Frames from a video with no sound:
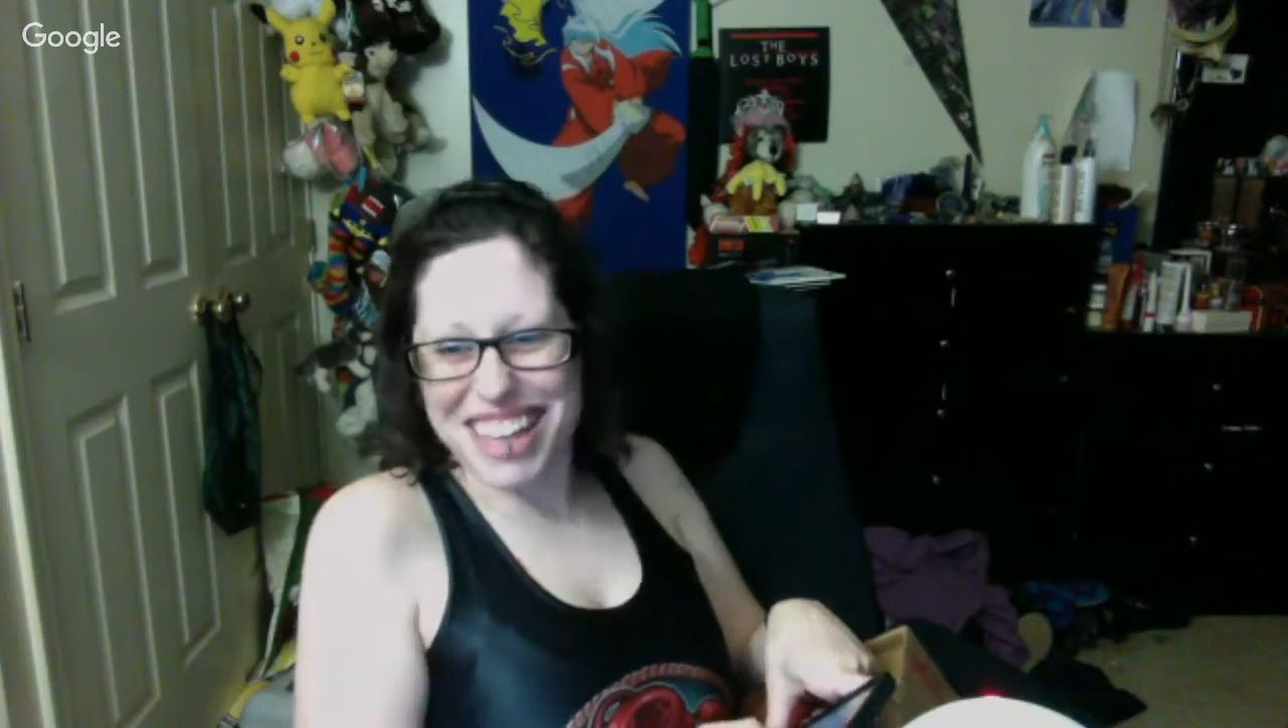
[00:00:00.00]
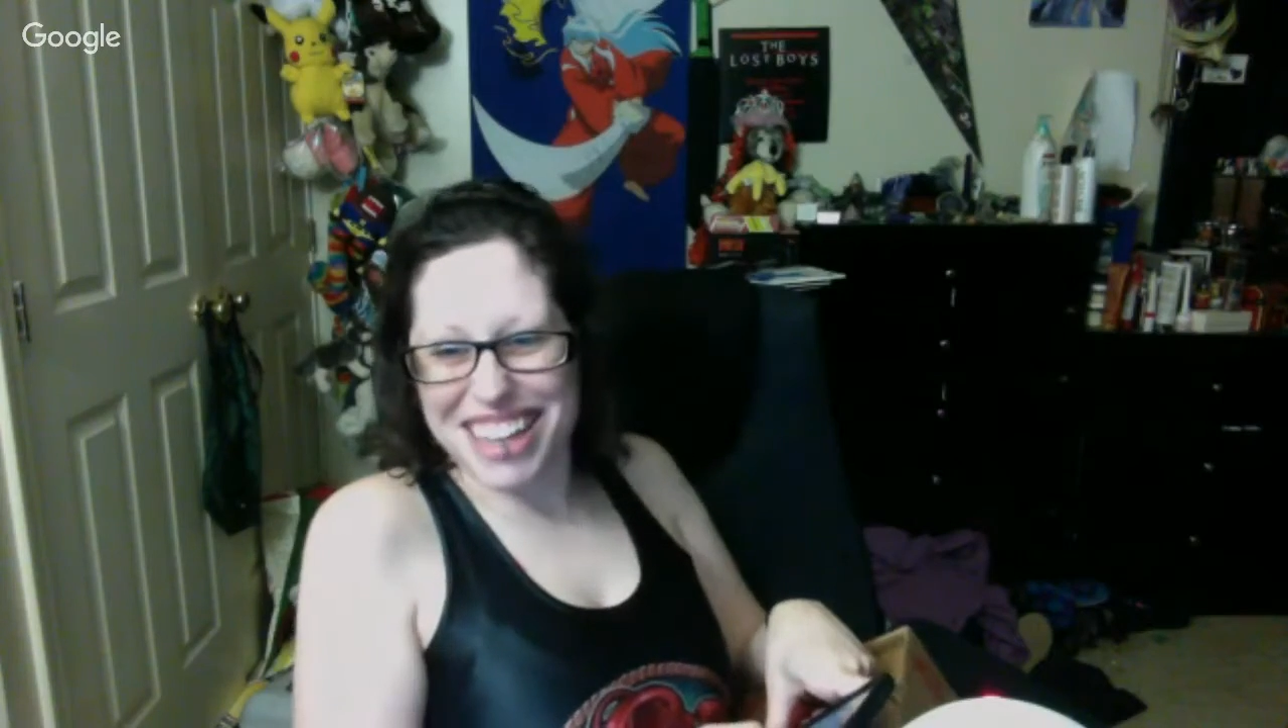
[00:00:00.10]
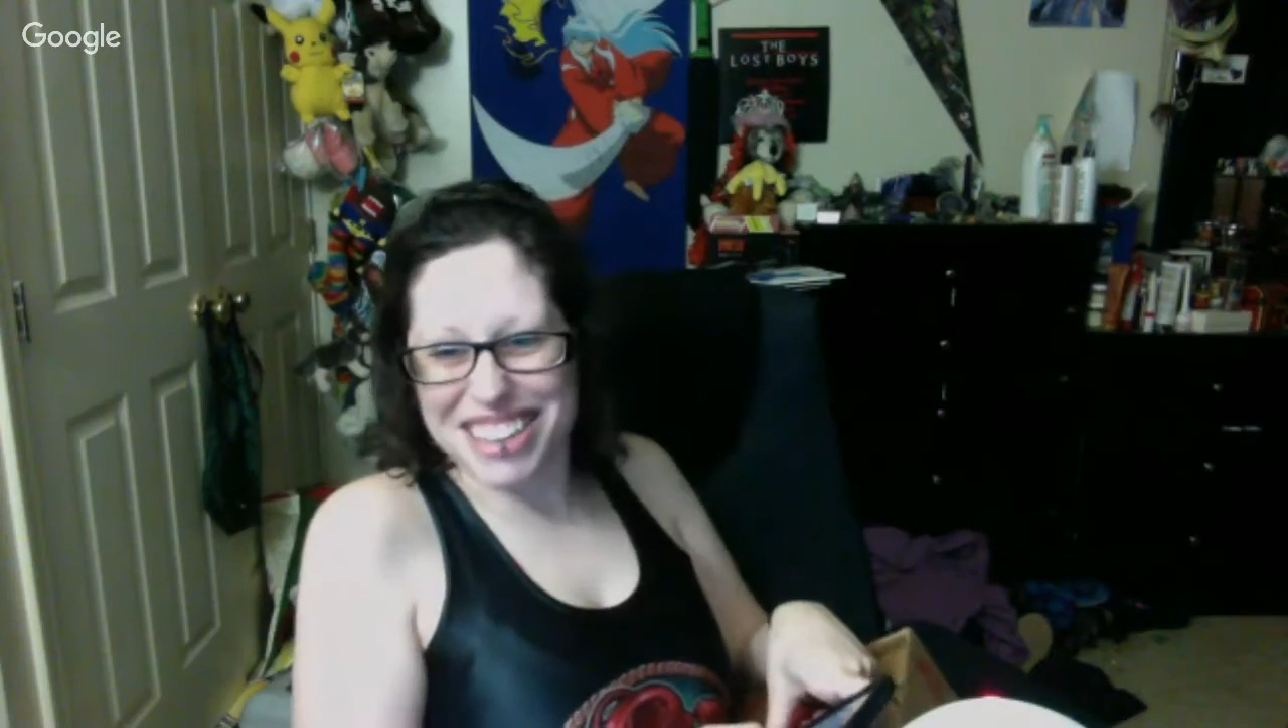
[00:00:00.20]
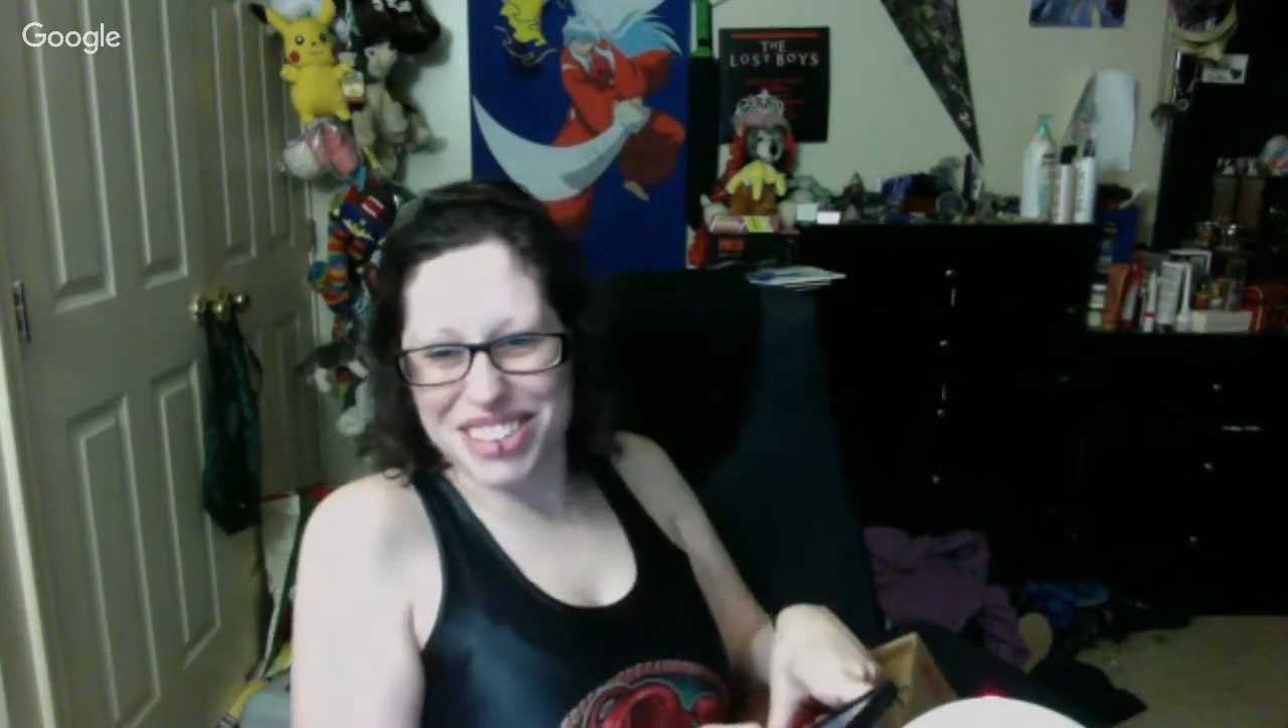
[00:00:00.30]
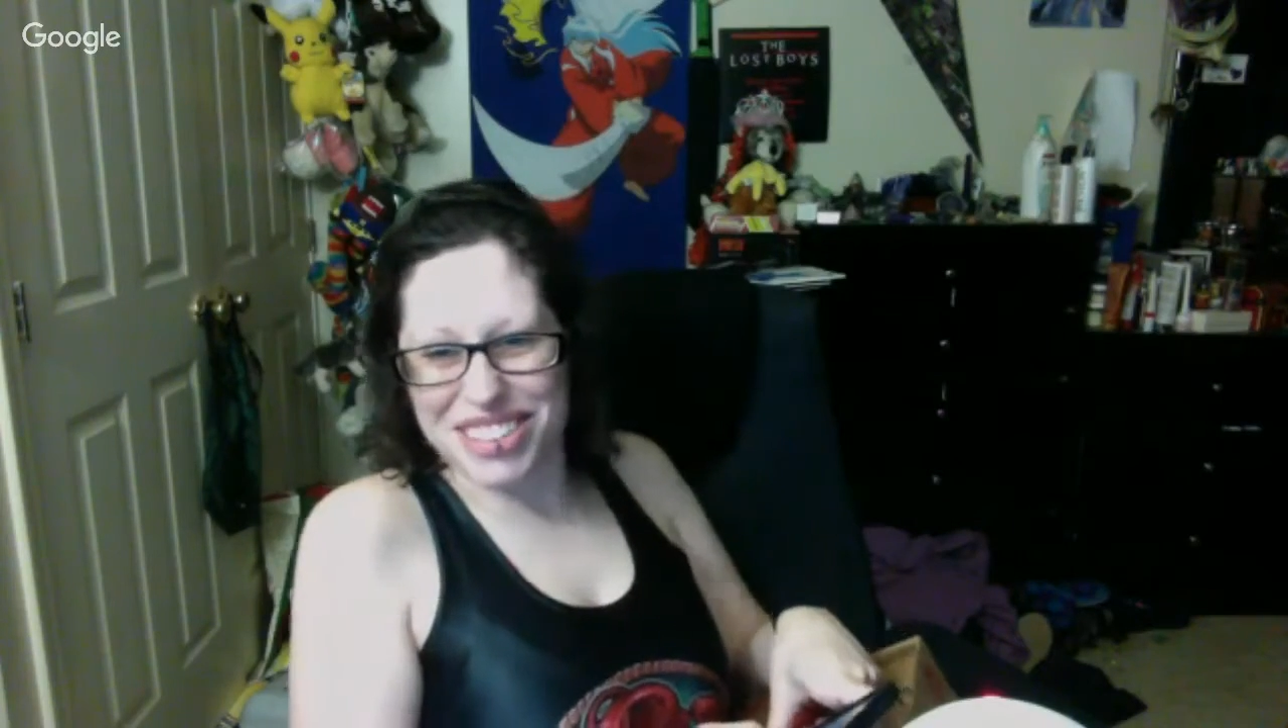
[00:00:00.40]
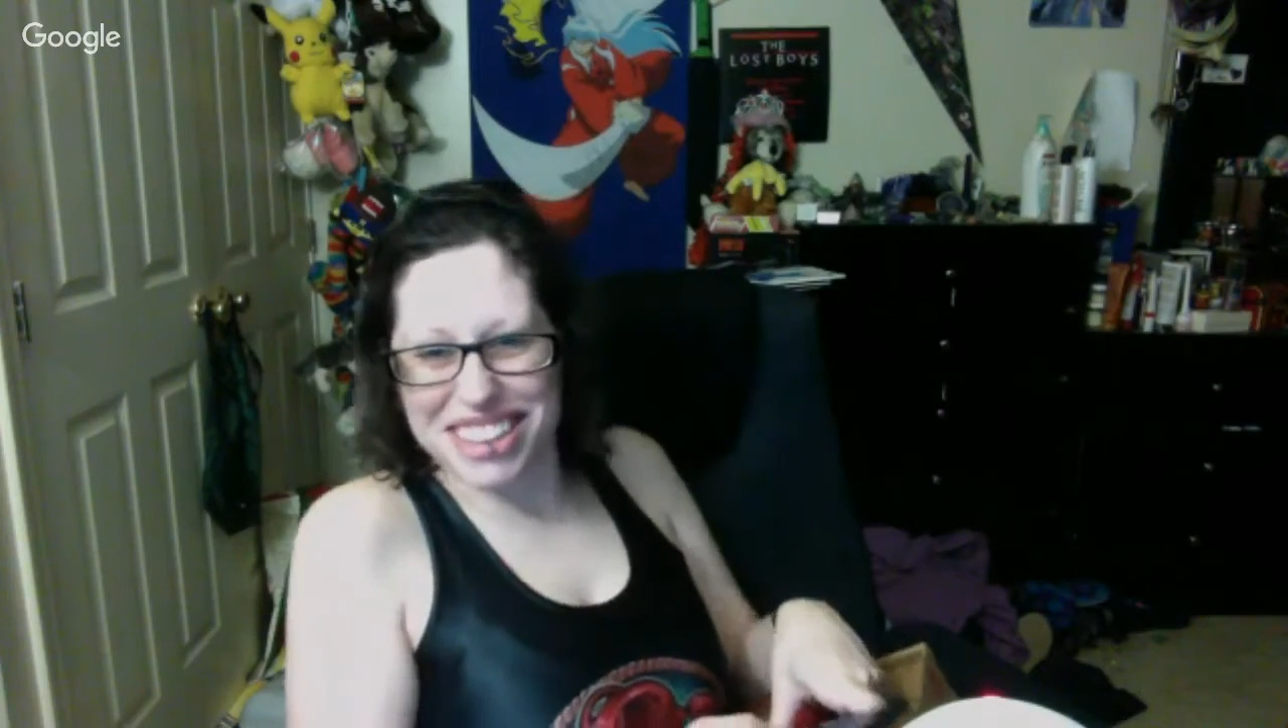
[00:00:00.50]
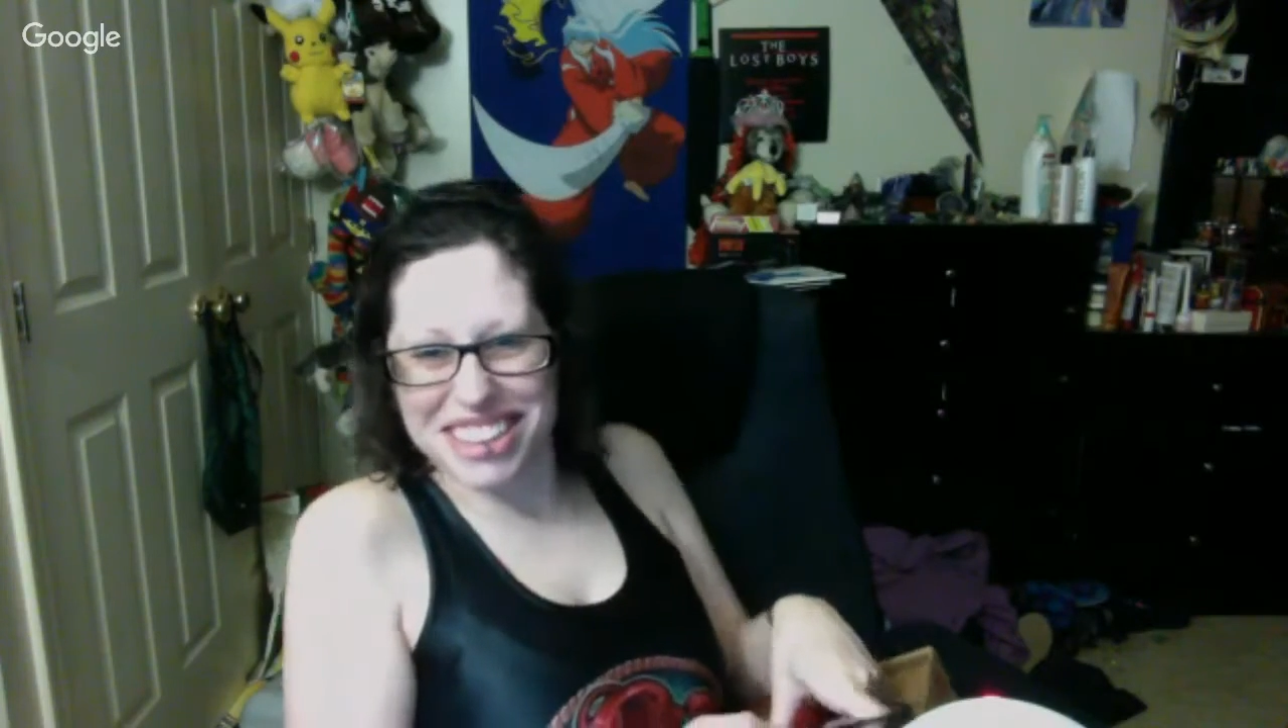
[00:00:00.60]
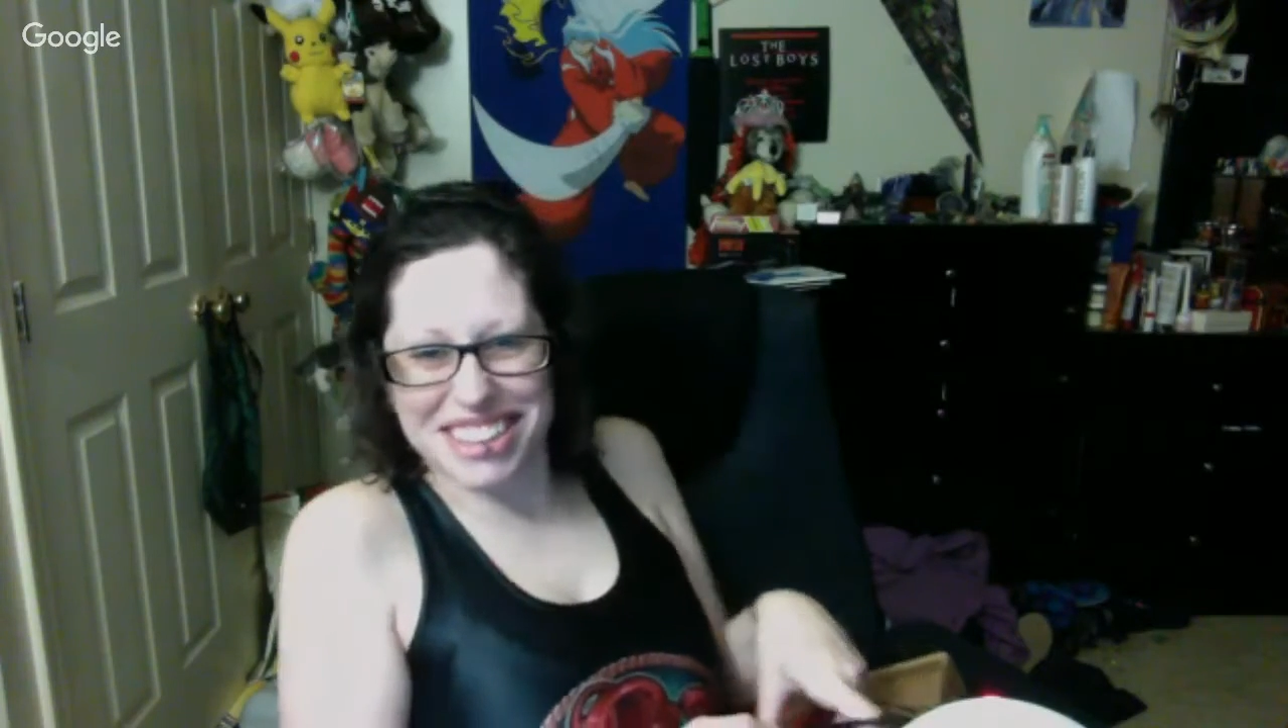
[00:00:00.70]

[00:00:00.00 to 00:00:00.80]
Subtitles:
realized that I had